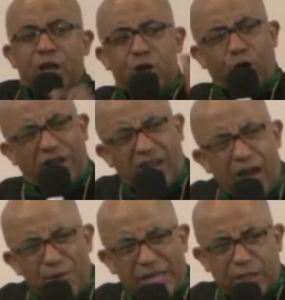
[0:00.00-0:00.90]
You're
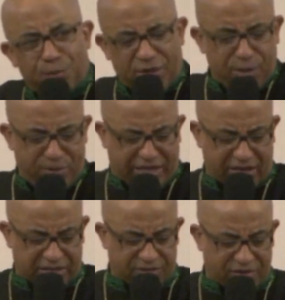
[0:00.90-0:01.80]
coming to me
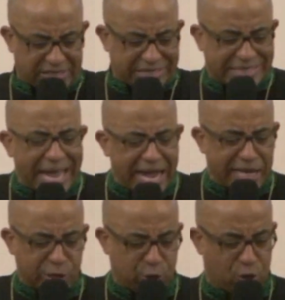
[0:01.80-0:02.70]
because of the
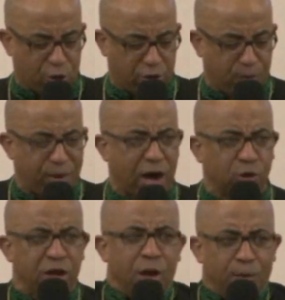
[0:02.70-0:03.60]
signs you heard
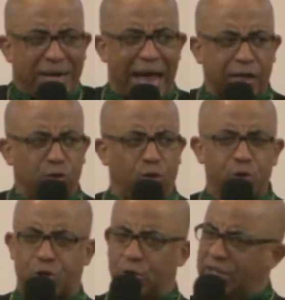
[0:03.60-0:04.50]
about, but I don't
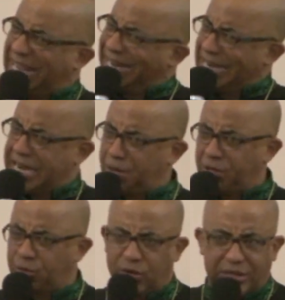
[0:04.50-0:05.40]
want you to get
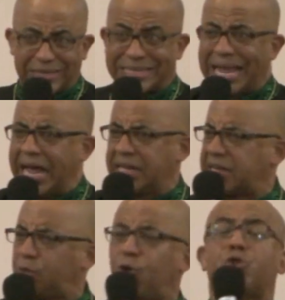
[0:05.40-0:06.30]
enamored with the signs.
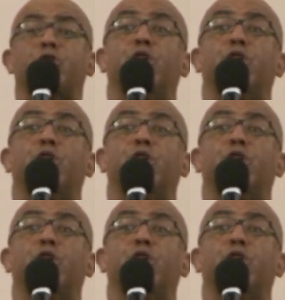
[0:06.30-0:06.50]
I want you